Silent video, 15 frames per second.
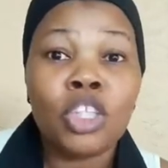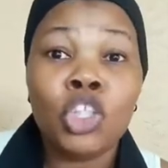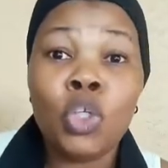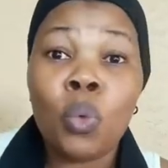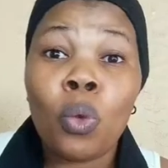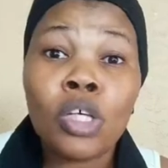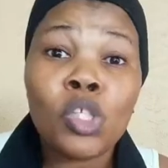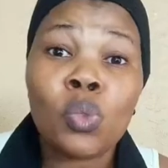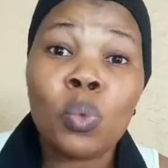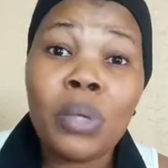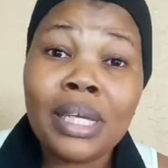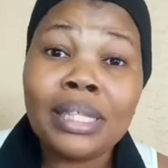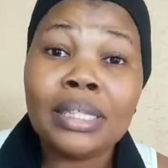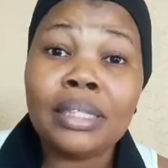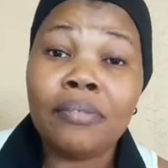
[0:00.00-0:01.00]
the ones
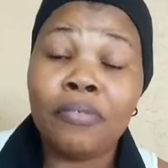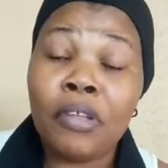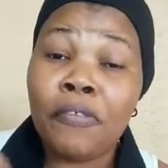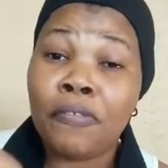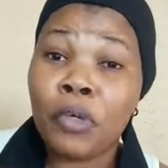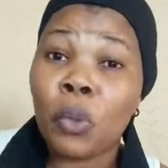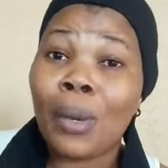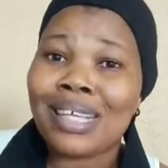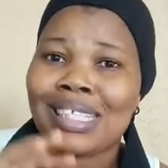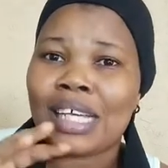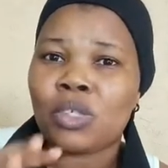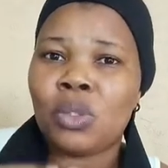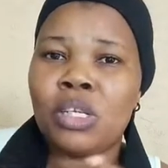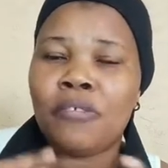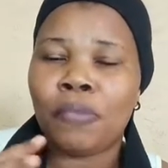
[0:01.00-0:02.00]
we the viewers
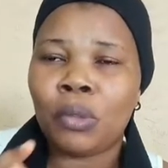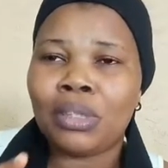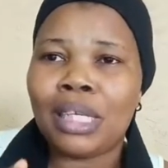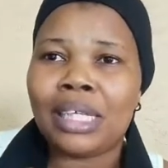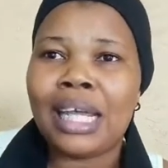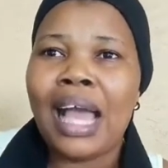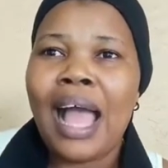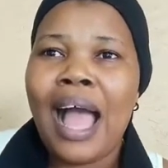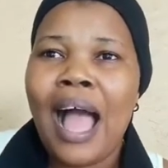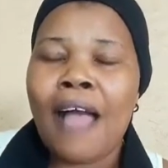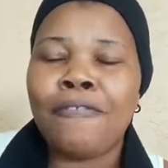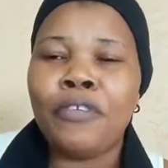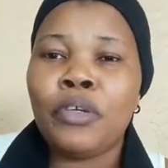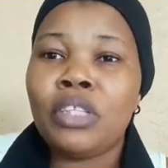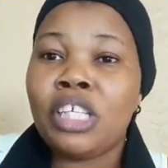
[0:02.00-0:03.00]
actually voted,
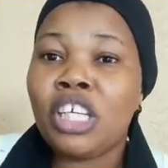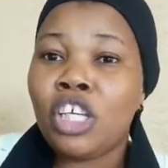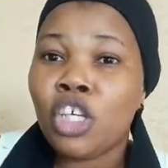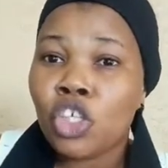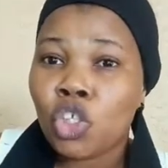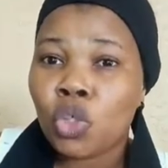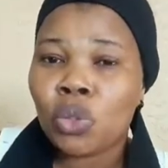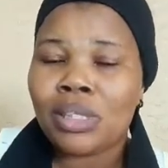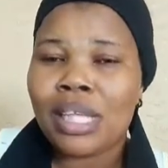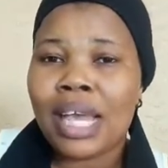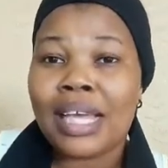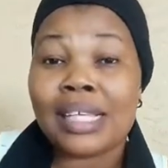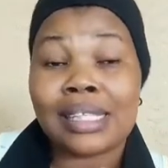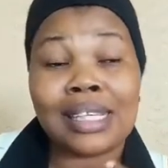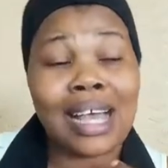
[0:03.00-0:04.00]
I feel the issue there
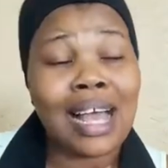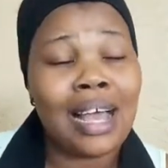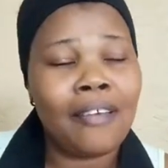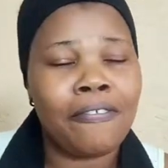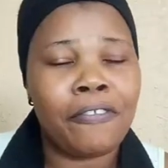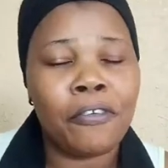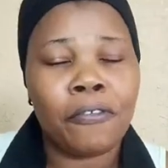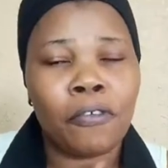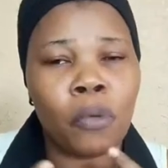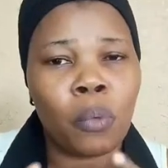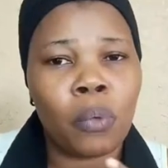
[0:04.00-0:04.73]
is, I think